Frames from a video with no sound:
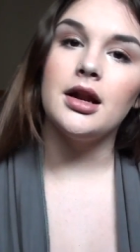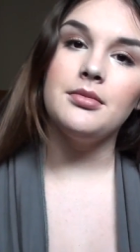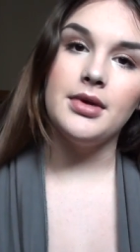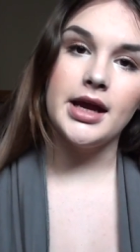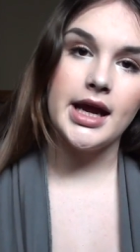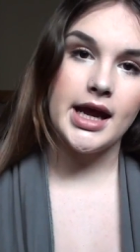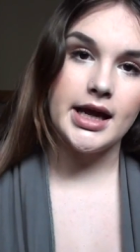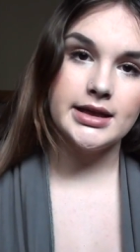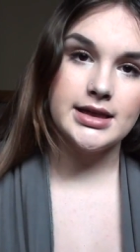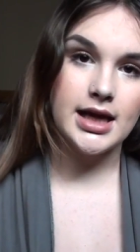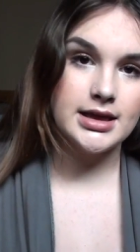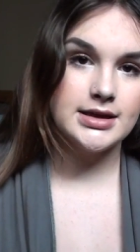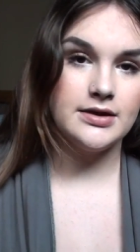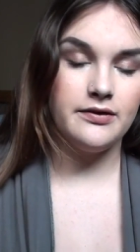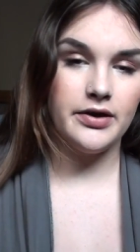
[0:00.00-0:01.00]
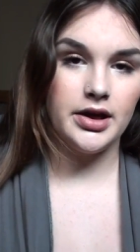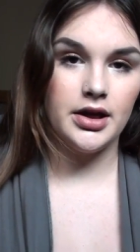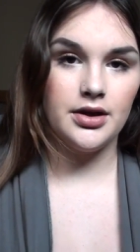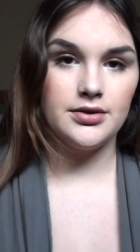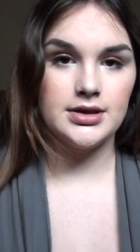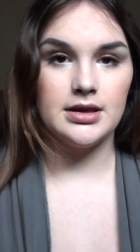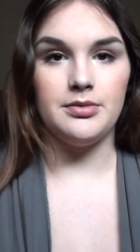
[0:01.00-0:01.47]
on making tons of
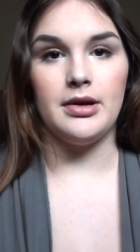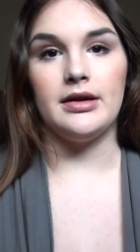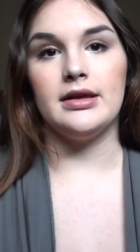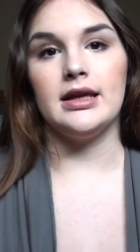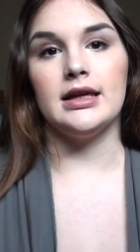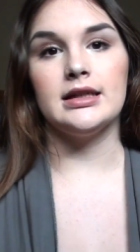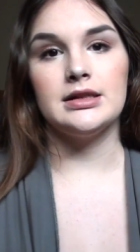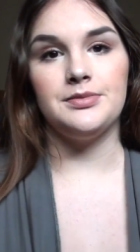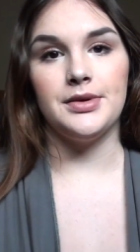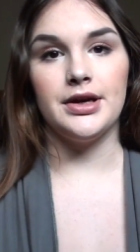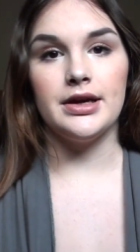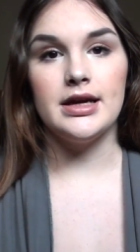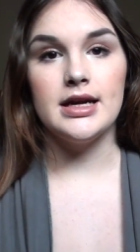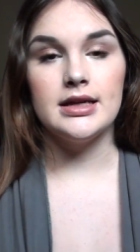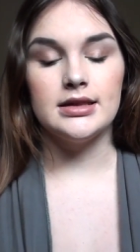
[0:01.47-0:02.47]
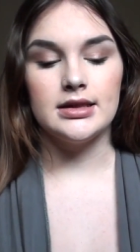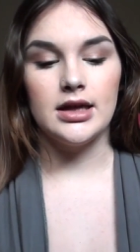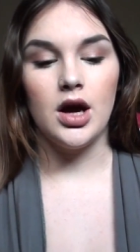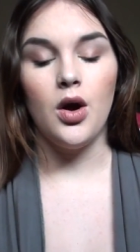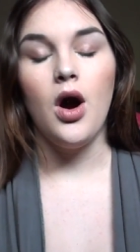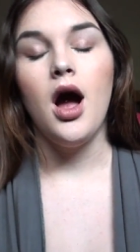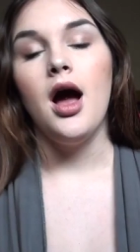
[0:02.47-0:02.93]
videos about the experience,
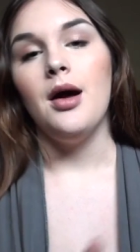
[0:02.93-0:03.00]
you know,